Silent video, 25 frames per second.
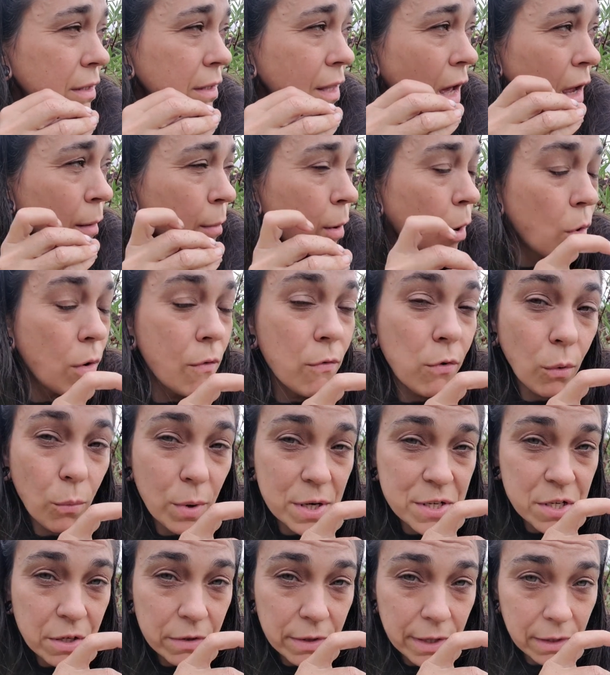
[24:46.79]
I'm
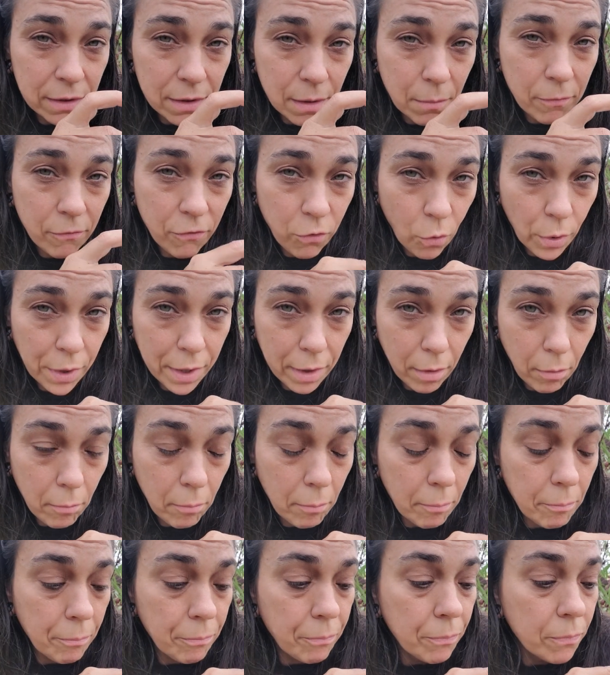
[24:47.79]
overwintering them for
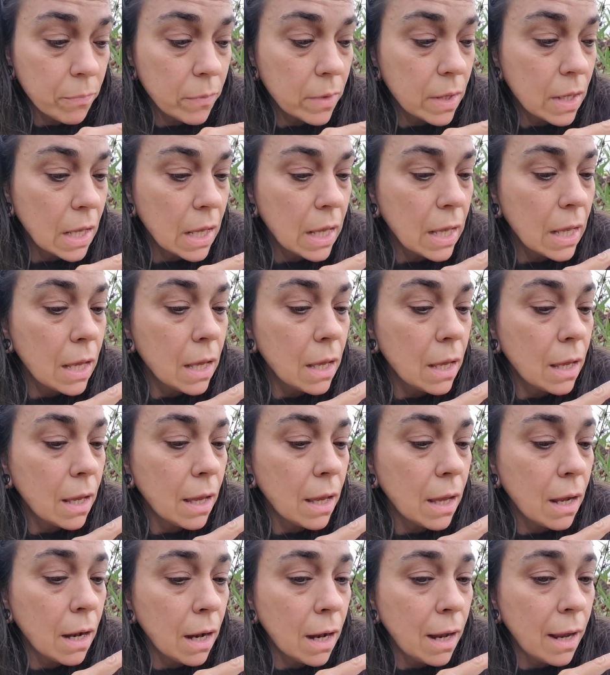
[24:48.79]
him.
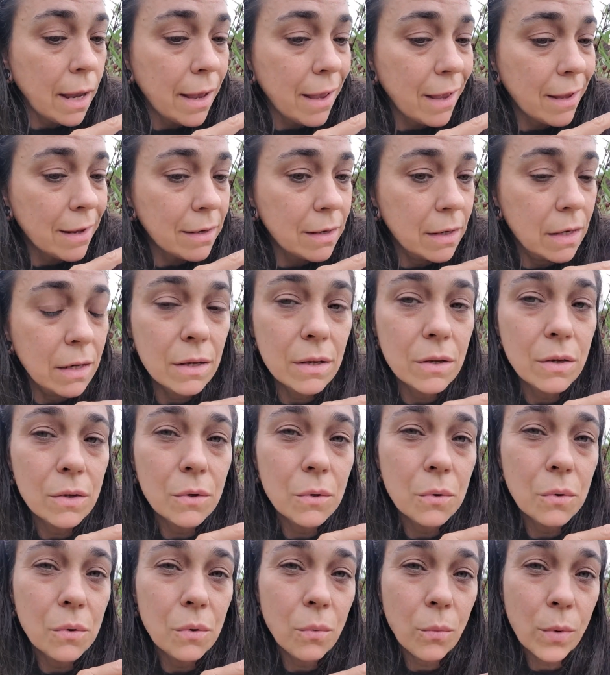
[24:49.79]
And
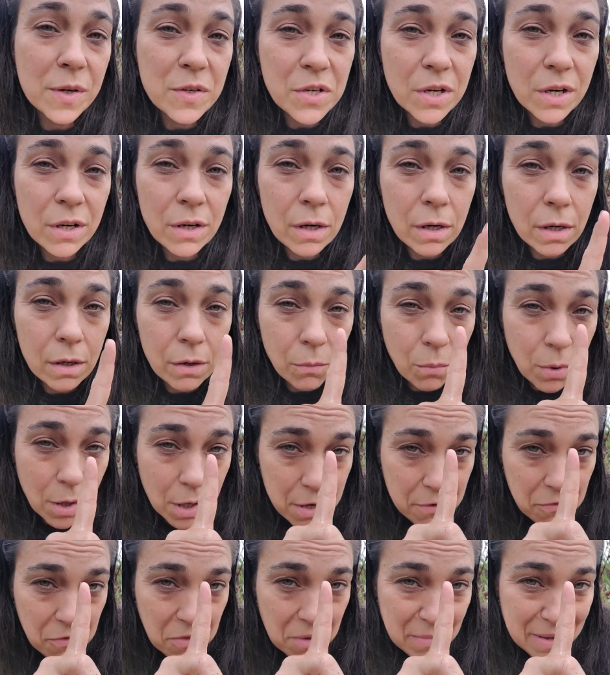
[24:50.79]
Winter, one
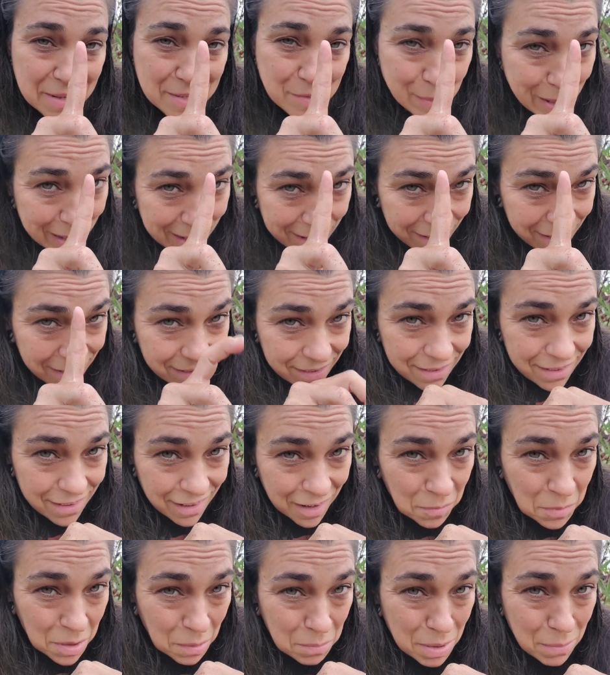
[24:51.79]
of them has made it.
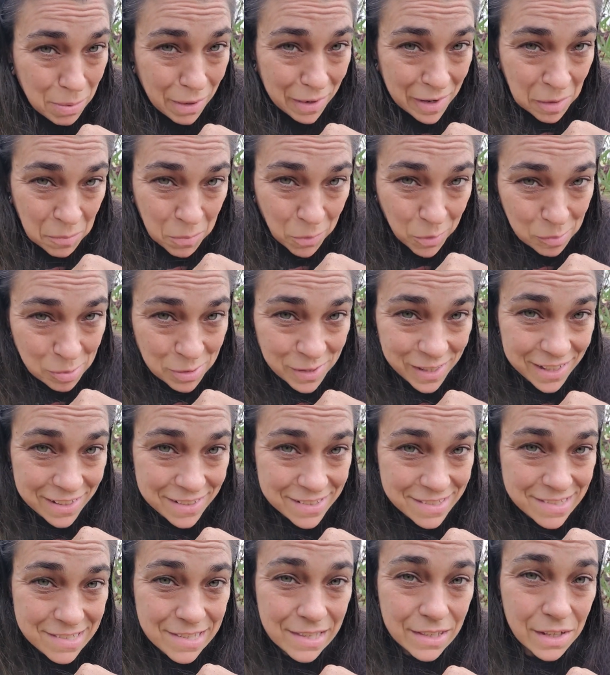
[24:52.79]
I'm going to be buying more
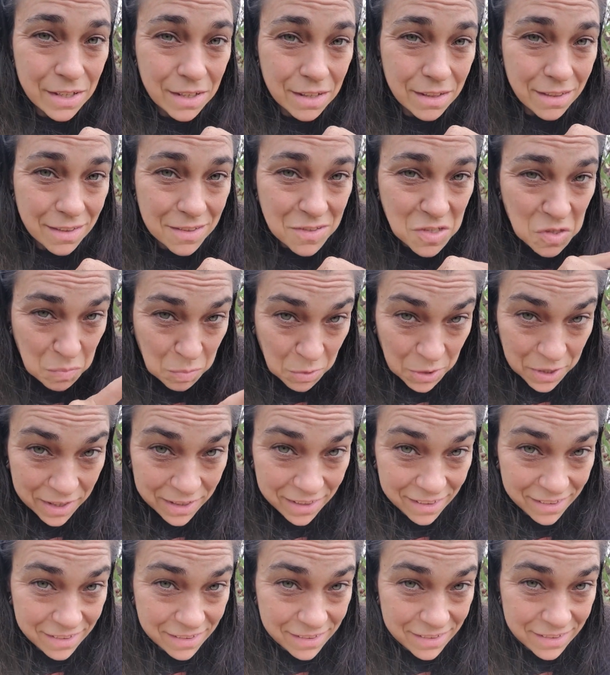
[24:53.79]
plants in the
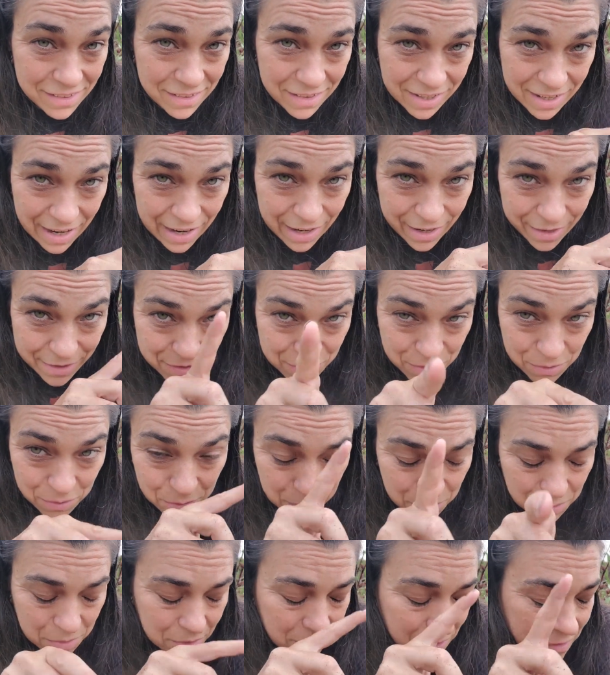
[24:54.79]
spring to add
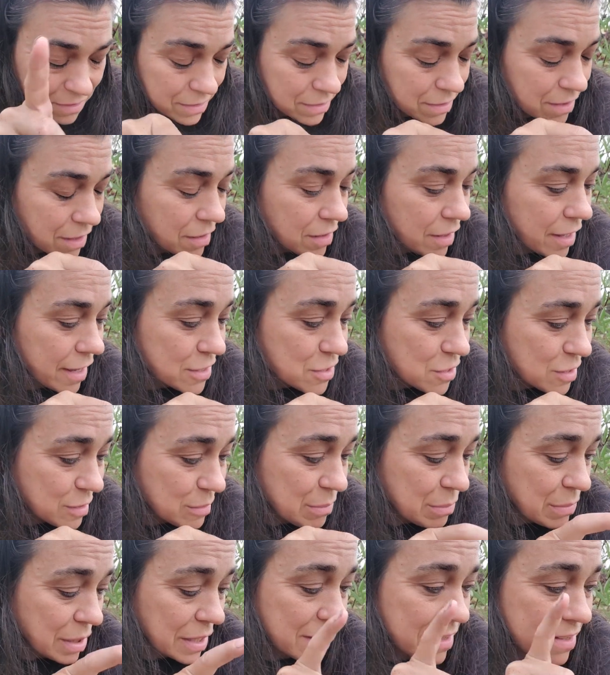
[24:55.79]
to the
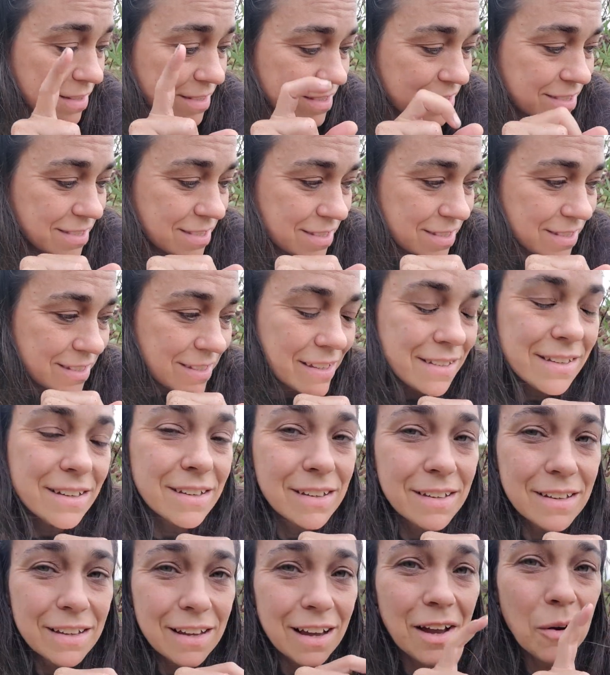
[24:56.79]
collection because
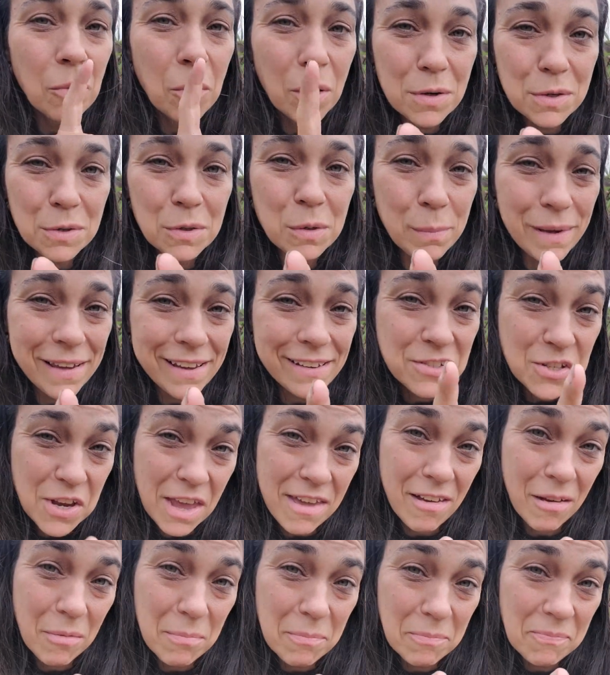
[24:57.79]
I want you to make
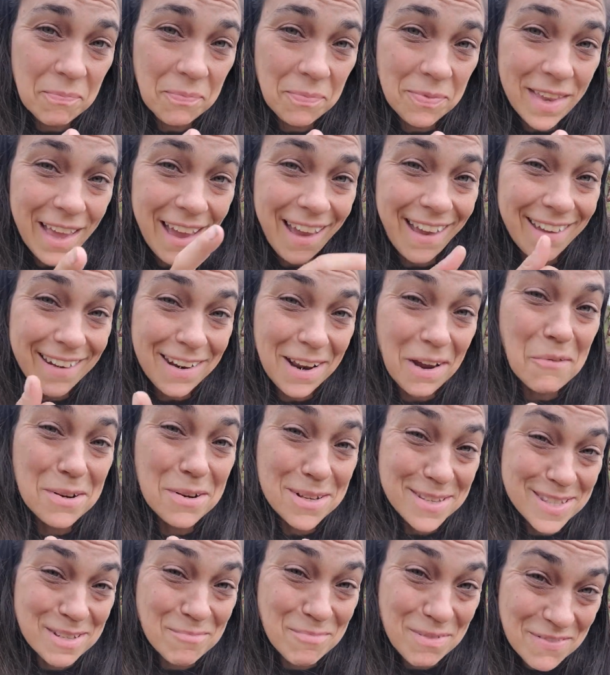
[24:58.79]
jam, and I want
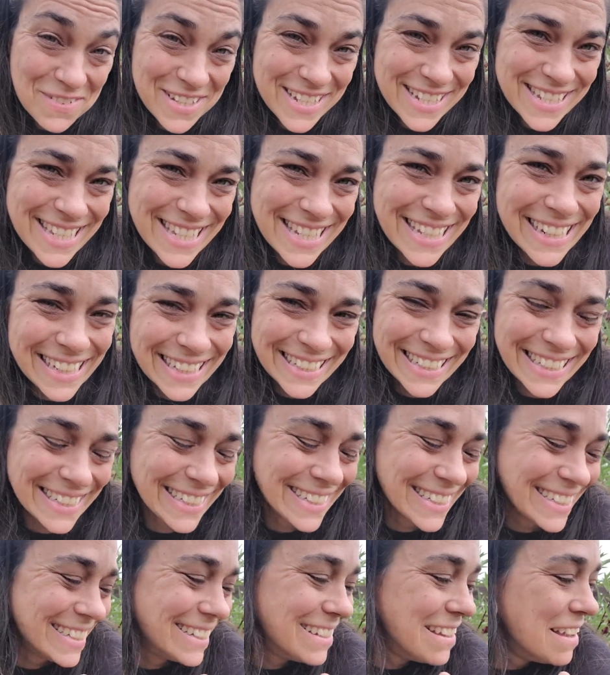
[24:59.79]
some of it.
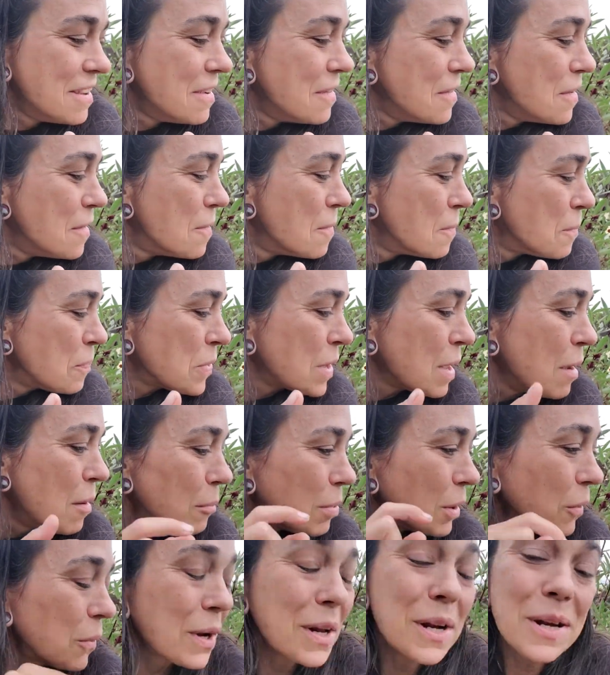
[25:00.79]

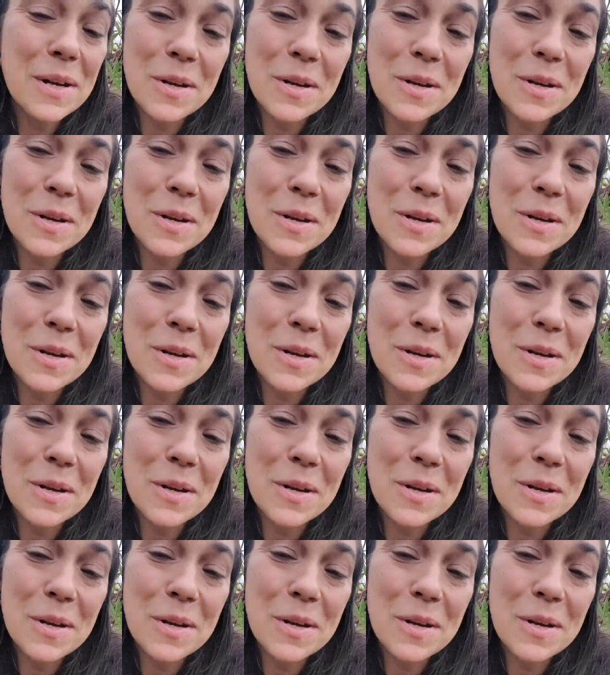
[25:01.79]
But we're gonna